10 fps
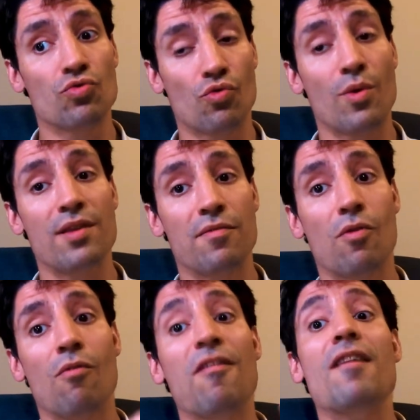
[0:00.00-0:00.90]
3,
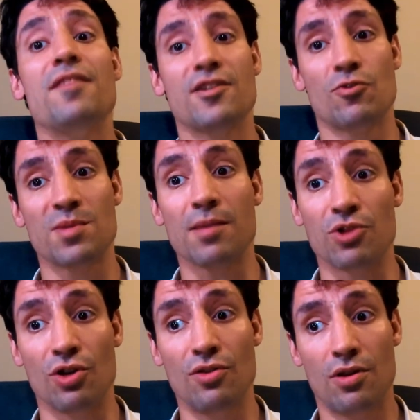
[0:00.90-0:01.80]
4, 5 year
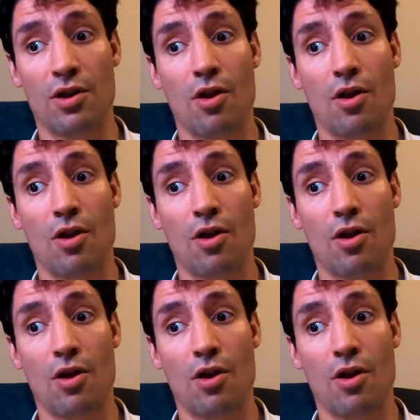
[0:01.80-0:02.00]
subscription,